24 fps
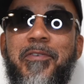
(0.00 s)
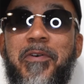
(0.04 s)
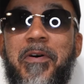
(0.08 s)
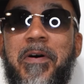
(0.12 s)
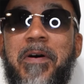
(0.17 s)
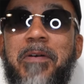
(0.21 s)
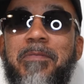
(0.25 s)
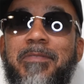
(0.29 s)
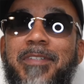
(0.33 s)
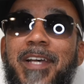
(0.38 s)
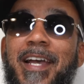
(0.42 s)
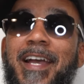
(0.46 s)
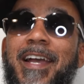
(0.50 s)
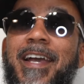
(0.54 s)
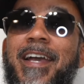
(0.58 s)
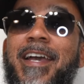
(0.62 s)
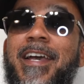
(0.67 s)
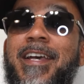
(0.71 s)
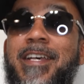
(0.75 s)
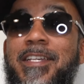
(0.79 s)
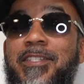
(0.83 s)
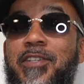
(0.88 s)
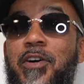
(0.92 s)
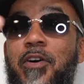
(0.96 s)
know what I'm saying?
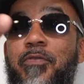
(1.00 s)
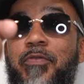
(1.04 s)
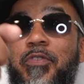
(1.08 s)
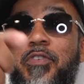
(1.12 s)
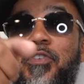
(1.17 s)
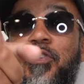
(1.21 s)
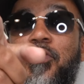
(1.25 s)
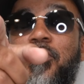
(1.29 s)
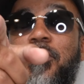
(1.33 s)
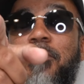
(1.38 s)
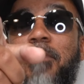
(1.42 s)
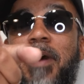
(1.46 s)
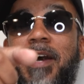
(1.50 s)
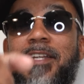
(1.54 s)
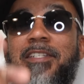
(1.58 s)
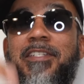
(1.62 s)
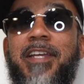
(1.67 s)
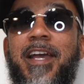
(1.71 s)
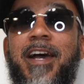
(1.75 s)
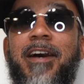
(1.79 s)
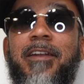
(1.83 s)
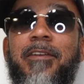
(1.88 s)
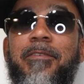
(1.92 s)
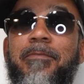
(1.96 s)
So if you're new to my
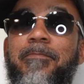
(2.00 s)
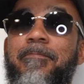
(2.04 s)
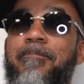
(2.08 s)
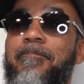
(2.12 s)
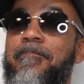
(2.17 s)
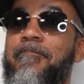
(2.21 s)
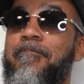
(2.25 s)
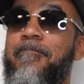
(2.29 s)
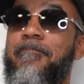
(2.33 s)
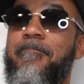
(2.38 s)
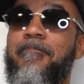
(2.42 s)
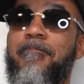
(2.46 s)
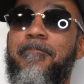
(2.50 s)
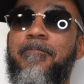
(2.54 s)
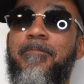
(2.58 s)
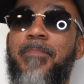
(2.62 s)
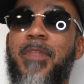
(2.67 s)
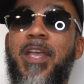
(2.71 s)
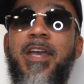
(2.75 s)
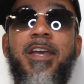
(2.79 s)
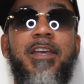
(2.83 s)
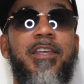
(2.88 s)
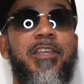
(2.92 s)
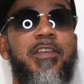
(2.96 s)
channel,
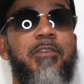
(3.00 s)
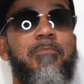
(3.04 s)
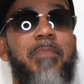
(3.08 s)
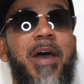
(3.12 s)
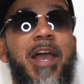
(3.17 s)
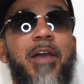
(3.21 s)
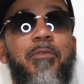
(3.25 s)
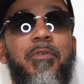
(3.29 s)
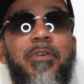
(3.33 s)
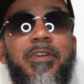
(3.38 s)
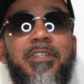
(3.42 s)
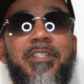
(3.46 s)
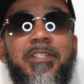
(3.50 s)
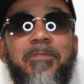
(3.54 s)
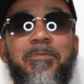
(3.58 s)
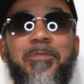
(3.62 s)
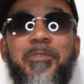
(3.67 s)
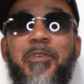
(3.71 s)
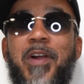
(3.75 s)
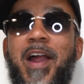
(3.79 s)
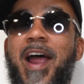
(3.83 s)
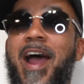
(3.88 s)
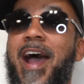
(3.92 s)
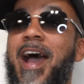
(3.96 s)
you may want to
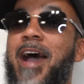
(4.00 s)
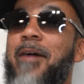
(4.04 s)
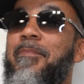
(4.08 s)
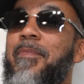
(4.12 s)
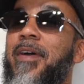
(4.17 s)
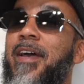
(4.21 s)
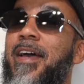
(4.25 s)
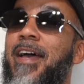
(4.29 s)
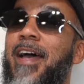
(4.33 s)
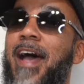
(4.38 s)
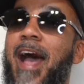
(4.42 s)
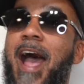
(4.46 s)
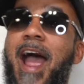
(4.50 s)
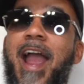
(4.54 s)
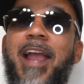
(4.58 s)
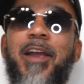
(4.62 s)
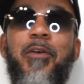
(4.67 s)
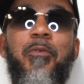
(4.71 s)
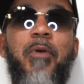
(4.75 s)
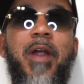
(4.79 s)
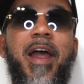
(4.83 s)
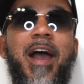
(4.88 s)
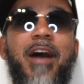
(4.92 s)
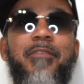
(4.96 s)
subscribe. Hang
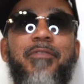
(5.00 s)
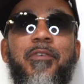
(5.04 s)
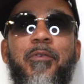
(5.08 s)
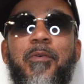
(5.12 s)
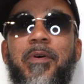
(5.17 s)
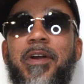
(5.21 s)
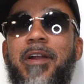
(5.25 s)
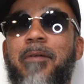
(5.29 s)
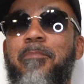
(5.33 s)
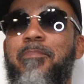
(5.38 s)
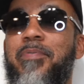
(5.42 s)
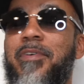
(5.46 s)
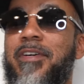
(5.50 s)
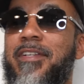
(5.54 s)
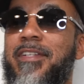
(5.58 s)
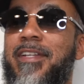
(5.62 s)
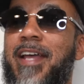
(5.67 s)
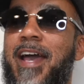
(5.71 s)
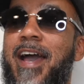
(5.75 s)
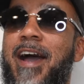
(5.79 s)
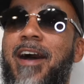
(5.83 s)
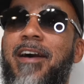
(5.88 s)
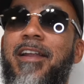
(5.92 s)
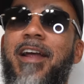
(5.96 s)
around for what I'm putting
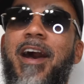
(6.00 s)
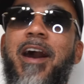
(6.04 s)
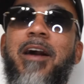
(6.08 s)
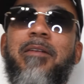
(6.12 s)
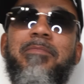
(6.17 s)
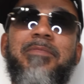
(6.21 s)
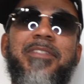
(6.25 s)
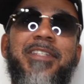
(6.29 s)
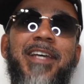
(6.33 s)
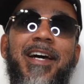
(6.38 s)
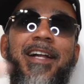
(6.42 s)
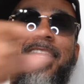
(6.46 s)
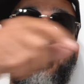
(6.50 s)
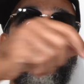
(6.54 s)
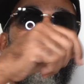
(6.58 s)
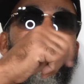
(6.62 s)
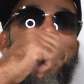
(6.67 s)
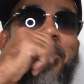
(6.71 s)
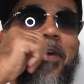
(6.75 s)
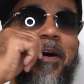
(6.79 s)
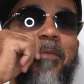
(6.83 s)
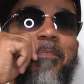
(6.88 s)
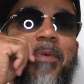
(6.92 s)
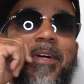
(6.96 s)
down. I'm telling
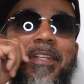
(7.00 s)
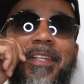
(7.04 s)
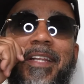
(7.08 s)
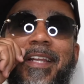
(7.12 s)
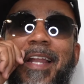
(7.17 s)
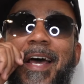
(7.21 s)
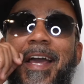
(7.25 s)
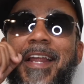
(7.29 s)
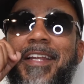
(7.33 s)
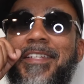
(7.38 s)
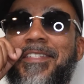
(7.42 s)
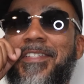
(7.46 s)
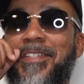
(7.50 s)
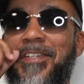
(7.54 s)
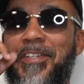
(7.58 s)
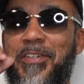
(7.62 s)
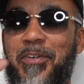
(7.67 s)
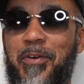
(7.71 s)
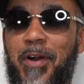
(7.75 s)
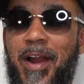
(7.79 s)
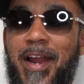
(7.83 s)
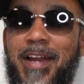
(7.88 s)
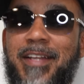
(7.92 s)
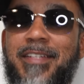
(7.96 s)
you nothing but the latest and the
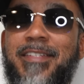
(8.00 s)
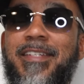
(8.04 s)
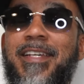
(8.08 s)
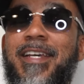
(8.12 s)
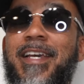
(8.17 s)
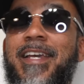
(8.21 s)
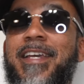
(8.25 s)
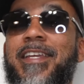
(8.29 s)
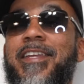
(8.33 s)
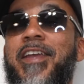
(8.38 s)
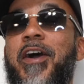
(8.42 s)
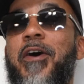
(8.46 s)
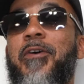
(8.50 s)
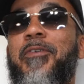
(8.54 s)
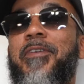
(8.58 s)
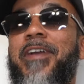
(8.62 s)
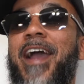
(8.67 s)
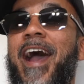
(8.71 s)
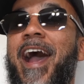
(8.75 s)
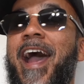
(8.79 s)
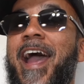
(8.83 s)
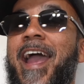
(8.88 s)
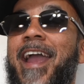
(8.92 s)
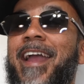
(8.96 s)
greatest. Yo,
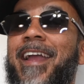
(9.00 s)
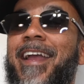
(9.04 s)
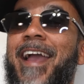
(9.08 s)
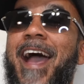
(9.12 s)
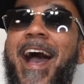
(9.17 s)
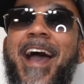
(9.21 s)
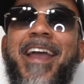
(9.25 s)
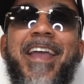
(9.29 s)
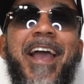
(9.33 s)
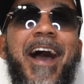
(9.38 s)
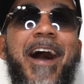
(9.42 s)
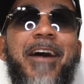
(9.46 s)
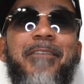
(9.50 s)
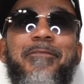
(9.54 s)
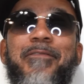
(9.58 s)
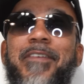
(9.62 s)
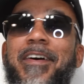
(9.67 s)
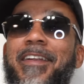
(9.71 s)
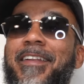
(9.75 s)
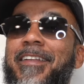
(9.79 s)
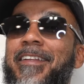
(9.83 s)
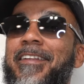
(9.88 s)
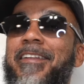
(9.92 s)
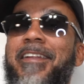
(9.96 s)
gang, how y'all
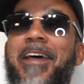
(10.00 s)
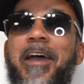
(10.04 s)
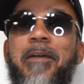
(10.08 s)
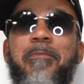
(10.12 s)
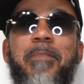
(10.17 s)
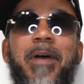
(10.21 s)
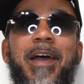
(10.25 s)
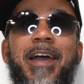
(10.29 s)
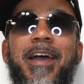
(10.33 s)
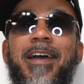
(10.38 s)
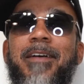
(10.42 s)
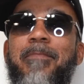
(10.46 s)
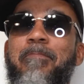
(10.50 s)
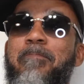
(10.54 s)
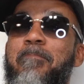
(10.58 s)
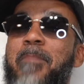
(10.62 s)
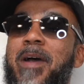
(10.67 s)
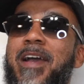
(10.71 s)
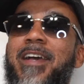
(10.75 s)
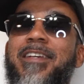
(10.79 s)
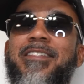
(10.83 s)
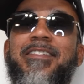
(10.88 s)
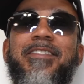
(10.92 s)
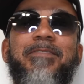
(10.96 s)
feeling today, man?
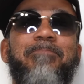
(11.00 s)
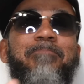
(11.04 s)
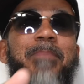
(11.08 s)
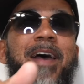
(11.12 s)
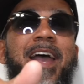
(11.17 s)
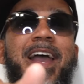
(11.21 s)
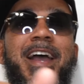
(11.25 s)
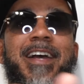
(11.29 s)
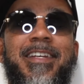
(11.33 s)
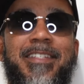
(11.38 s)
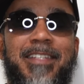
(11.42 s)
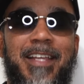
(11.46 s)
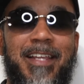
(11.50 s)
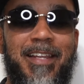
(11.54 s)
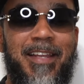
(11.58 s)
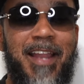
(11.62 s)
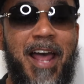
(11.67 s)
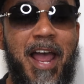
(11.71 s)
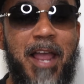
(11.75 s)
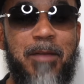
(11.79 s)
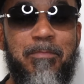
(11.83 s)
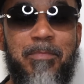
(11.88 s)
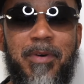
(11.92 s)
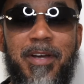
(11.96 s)
Man, smash that
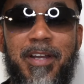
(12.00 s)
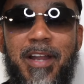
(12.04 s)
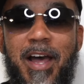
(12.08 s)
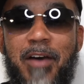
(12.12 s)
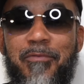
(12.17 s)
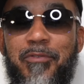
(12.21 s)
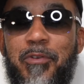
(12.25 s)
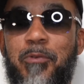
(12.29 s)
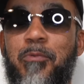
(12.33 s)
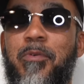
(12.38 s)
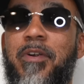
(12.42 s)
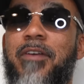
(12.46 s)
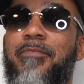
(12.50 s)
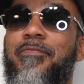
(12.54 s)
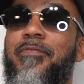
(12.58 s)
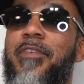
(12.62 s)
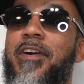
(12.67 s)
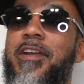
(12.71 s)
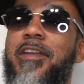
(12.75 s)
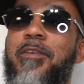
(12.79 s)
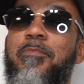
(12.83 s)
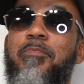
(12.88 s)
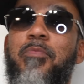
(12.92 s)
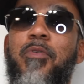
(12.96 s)
like button off the rip
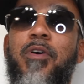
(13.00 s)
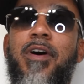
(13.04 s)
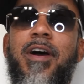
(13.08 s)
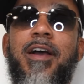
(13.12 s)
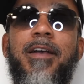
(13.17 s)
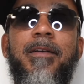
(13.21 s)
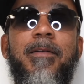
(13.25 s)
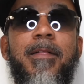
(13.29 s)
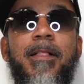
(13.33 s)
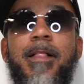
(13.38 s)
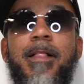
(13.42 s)
for you, boy.